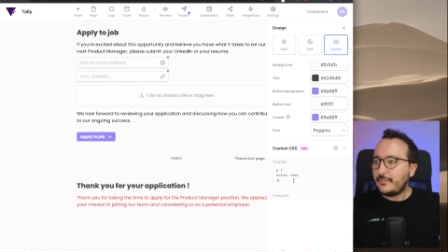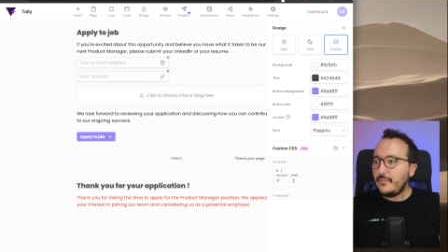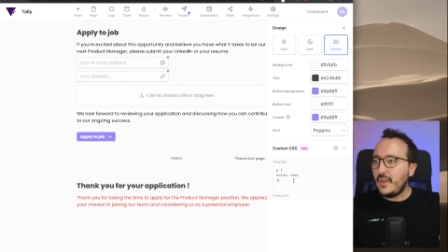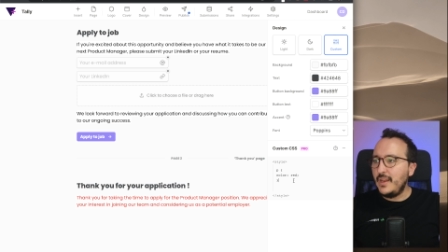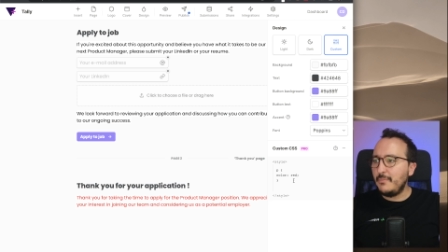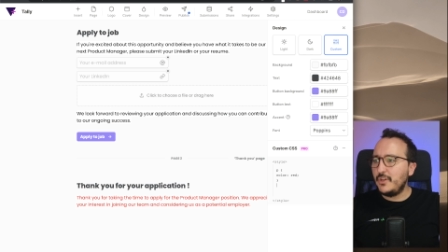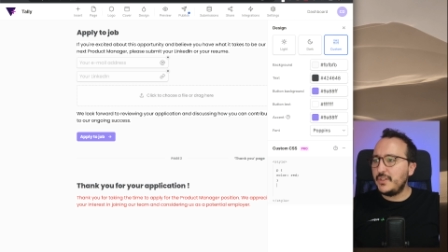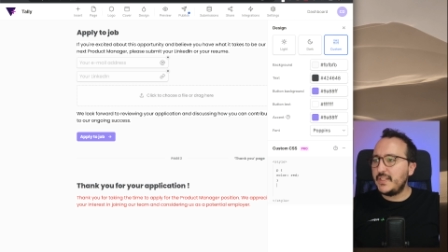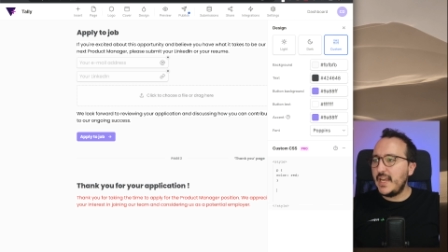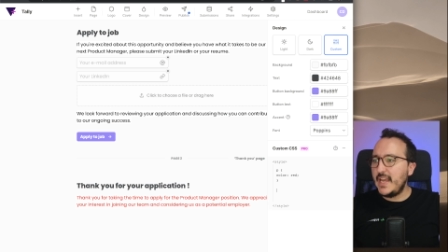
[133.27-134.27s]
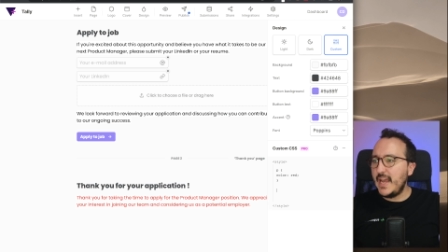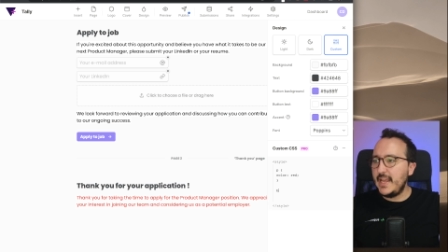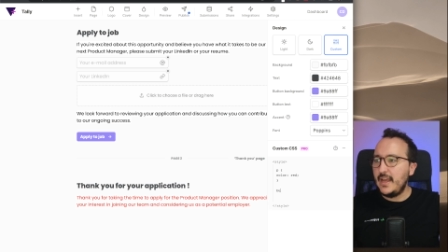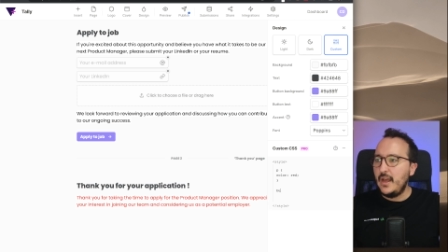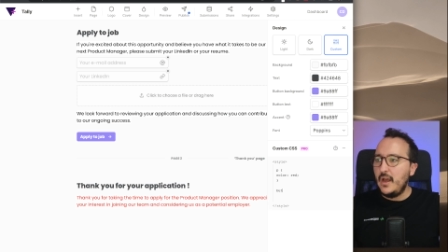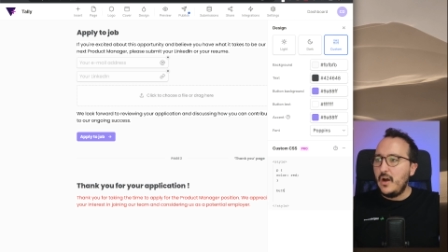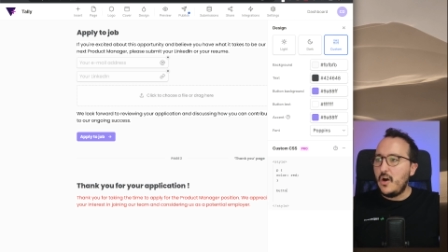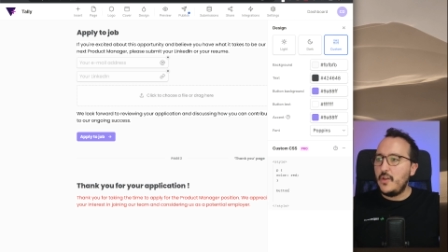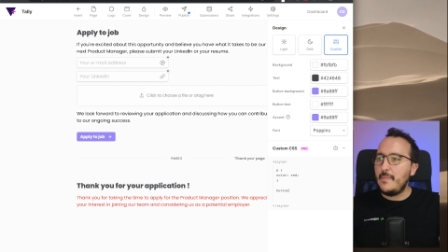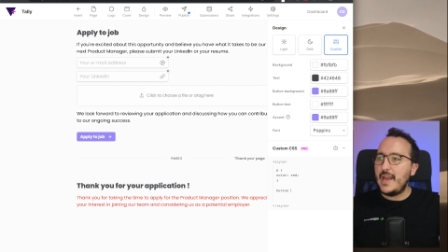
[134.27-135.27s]
and I'm gonna say, hey,
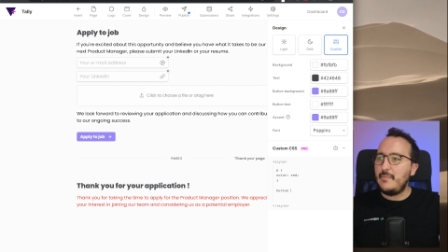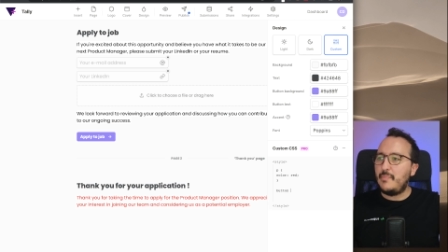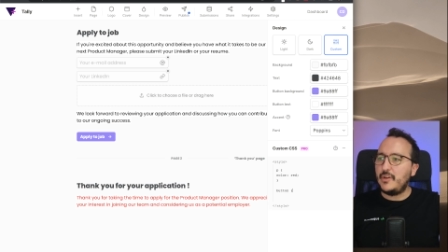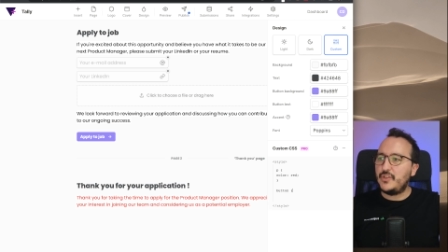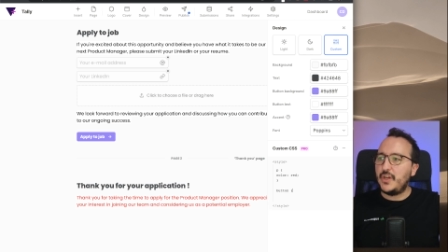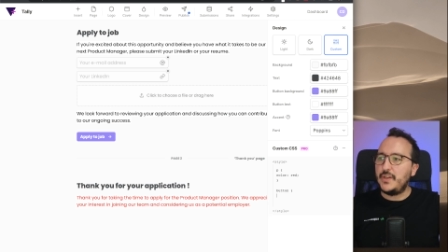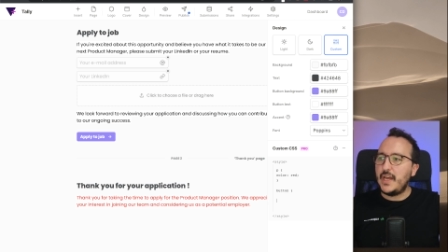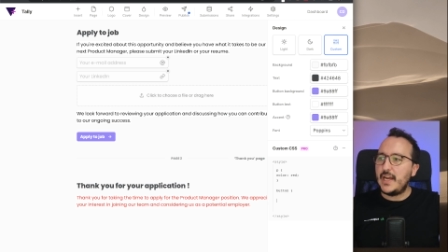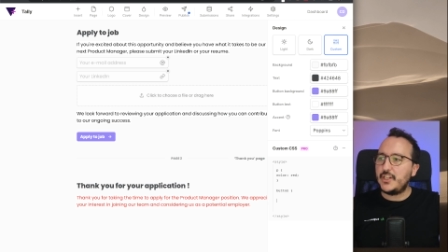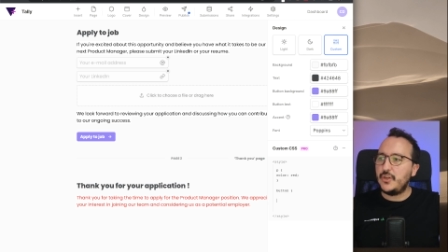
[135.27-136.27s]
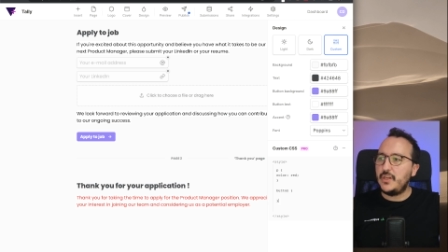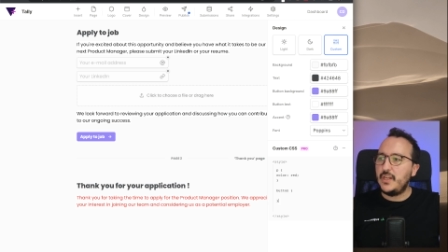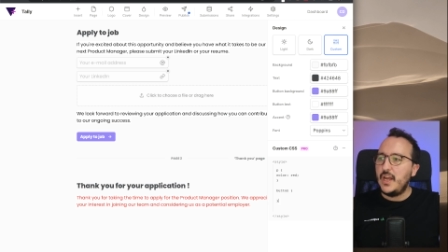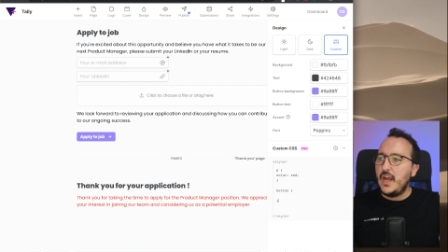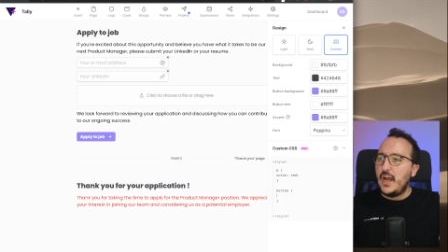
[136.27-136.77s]
on my button, actually,